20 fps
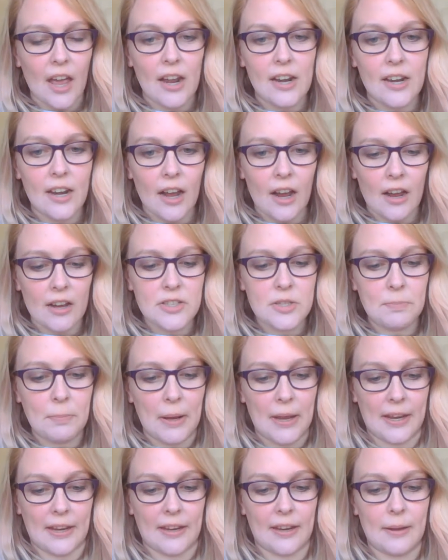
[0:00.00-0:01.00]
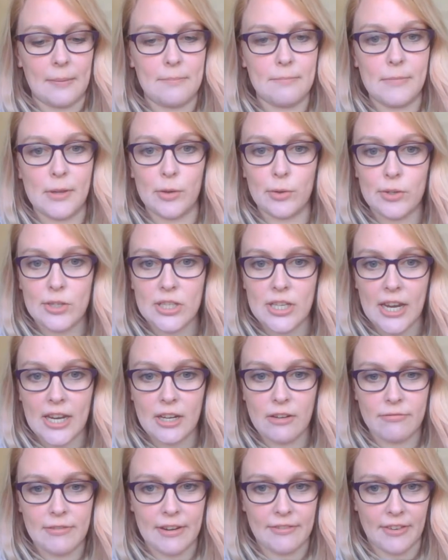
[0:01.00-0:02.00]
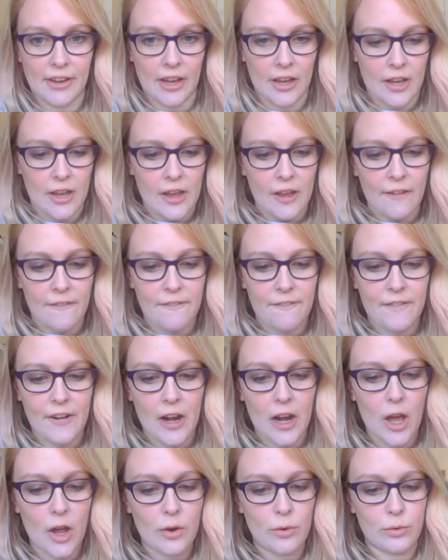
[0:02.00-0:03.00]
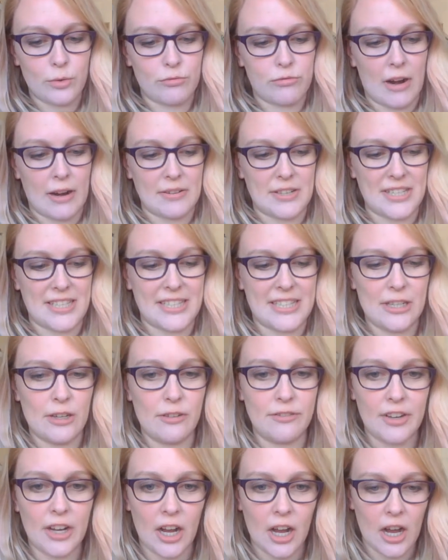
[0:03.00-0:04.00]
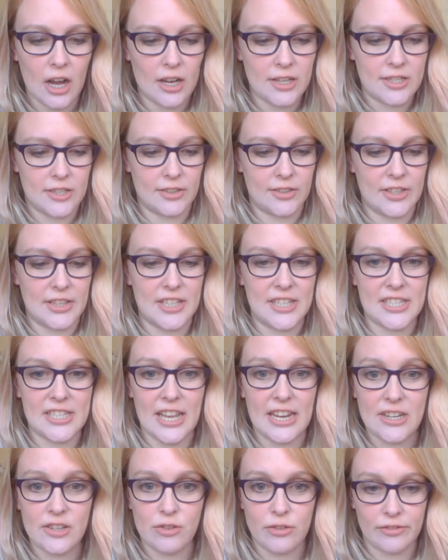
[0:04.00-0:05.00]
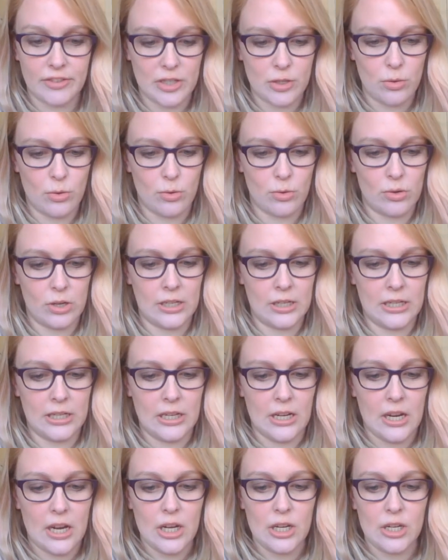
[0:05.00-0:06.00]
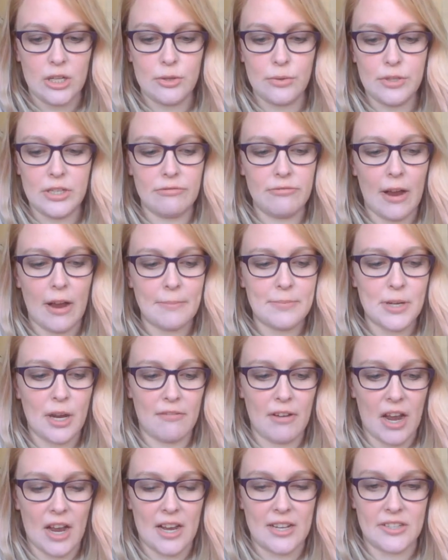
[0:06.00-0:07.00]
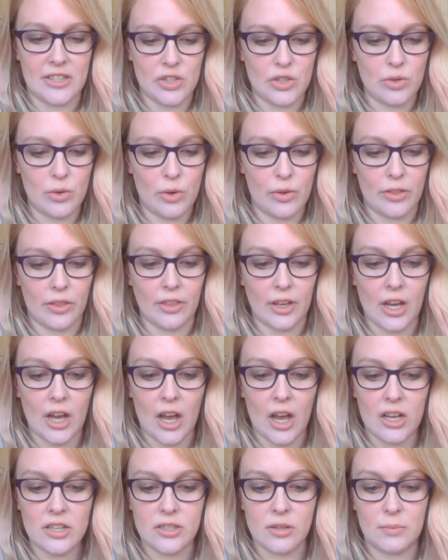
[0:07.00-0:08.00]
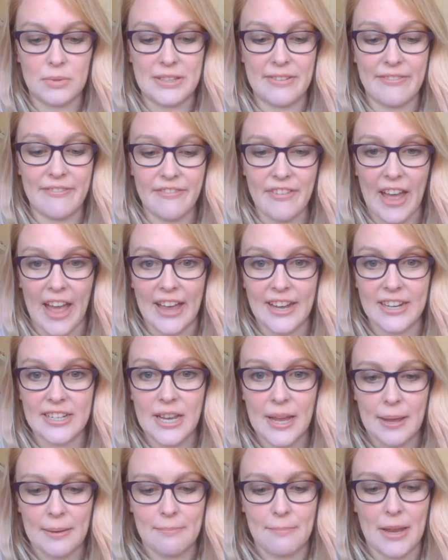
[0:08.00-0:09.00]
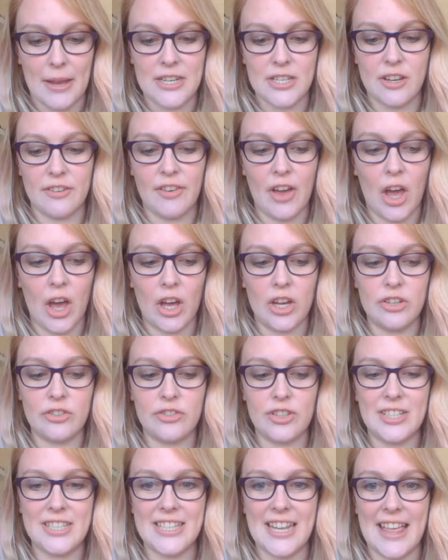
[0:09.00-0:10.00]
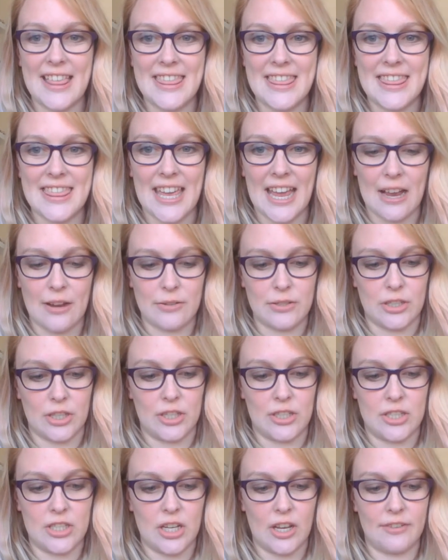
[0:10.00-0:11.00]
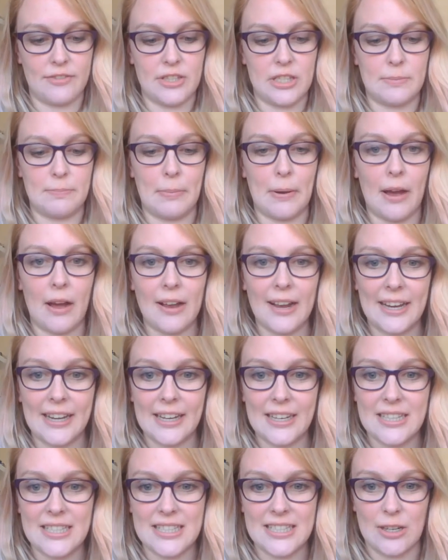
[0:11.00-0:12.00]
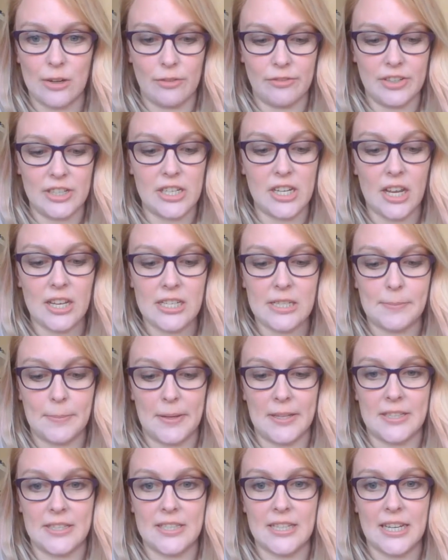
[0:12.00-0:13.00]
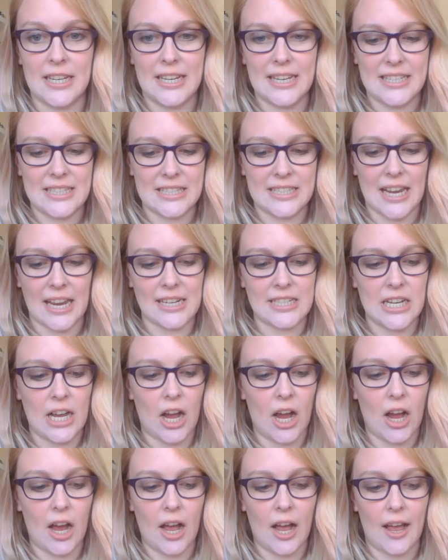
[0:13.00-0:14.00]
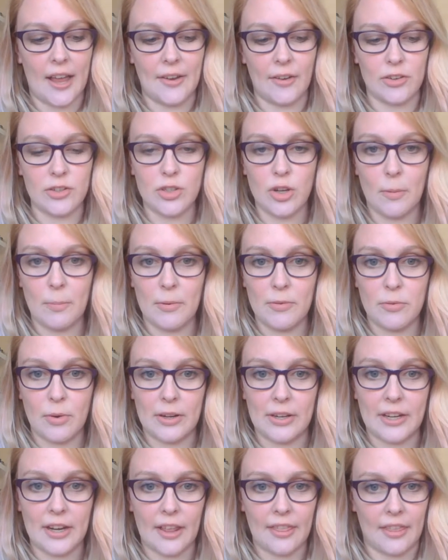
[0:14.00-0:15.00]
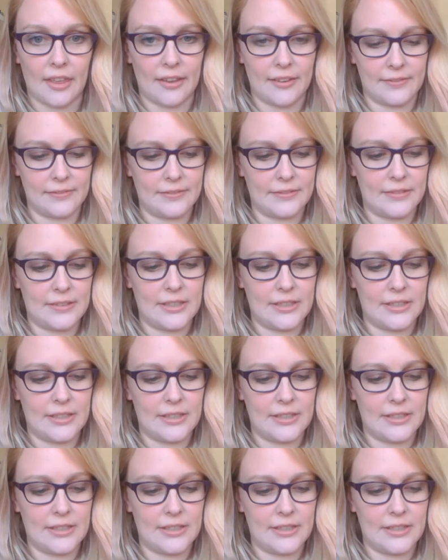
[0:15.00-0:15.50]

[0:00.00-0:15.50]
A large pink milkshake river flowed round a silver castle in the centre of it all. Lucy rubbed her eyes and saw that the castle was in fact made of hundreds and thousands of sparkling silver dustbins stacked high on top of one another.